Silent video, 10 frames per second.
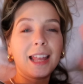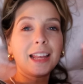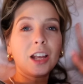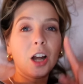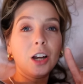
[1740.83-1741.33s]

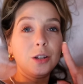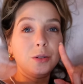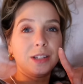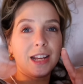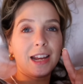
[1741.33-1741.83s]

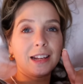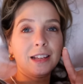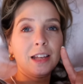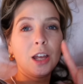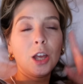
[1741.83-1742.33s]

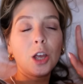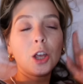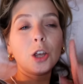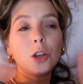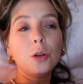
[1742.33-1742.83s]
Including,
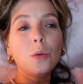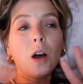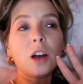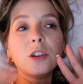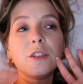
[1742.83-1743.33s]
who
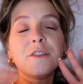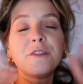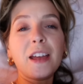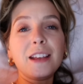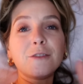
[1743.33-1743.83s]
are your
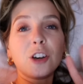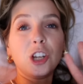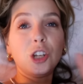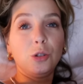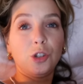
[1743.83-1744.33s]
favourite
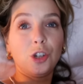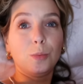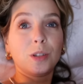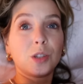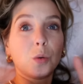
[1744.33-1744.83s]

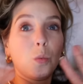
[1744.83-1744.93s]
YouTubers to